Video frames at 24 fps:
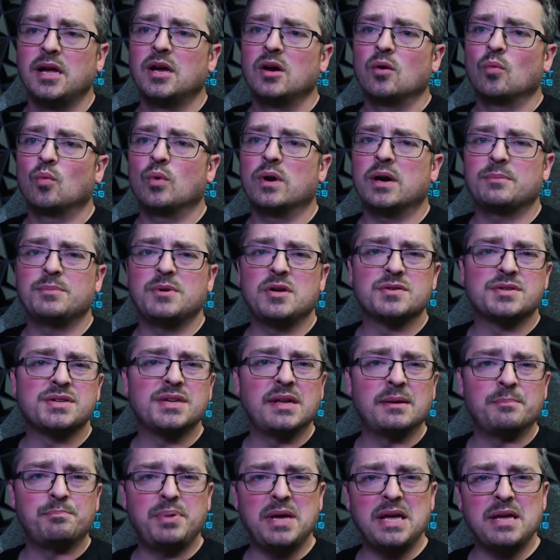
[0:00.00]
When I'm using
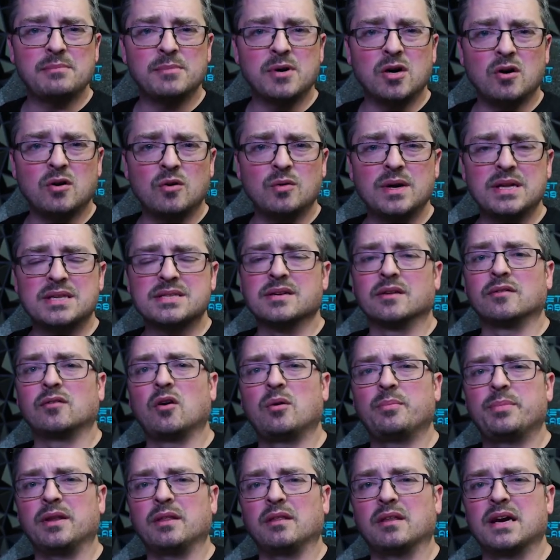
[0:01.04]
the BMO, it's a
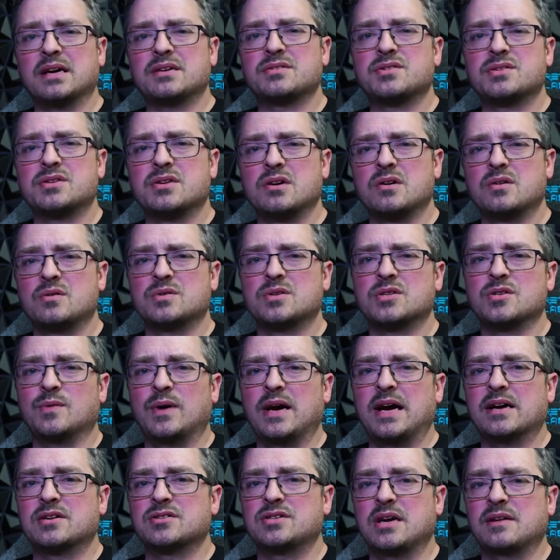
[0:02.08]
little bit less so, so I
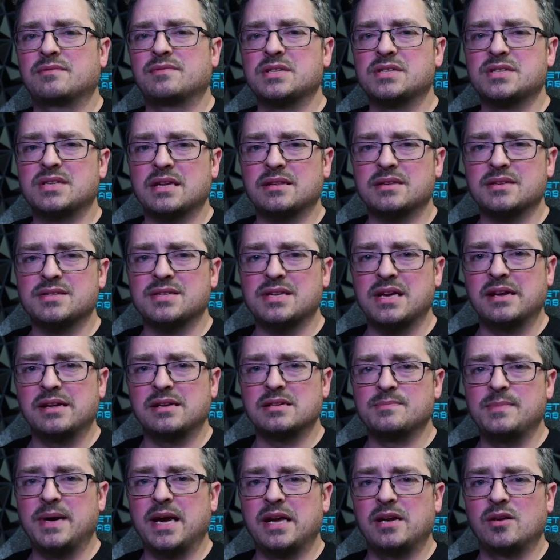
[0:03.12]
actually have to set the settings
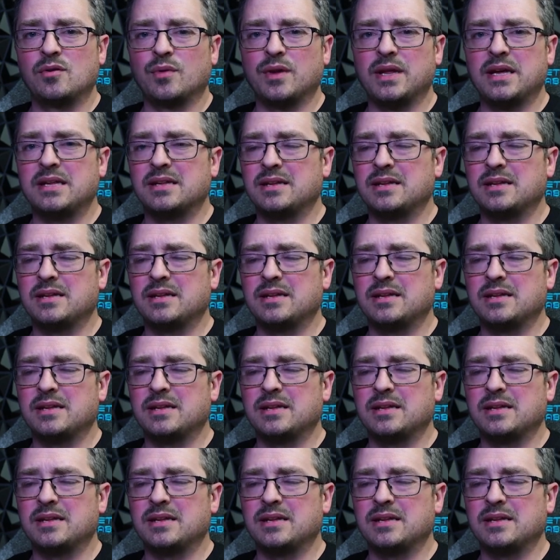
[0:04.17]
manually.